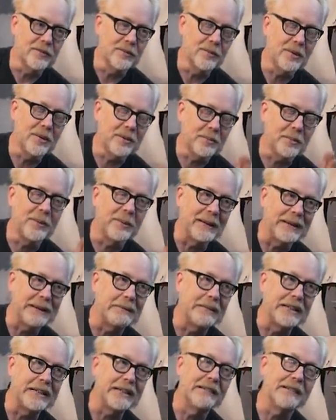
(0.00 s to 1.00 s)

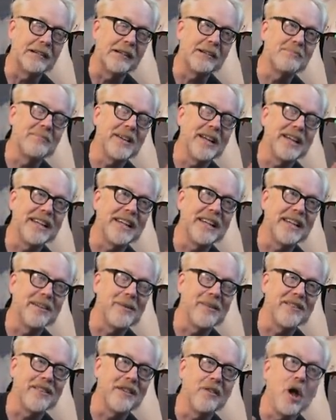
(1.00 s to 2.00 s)
Wait. I'm getting ahead of
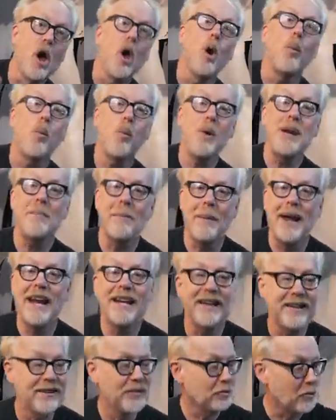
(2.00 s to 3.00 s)
myself. We
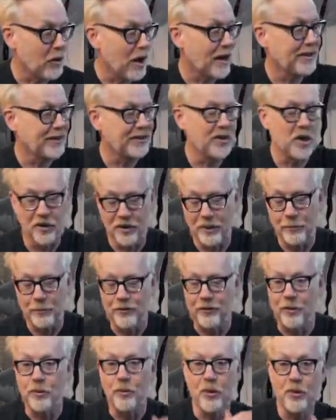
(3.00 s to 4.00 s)
made the rocket car
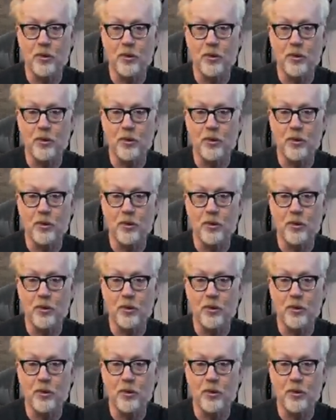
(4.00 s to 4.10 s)
episode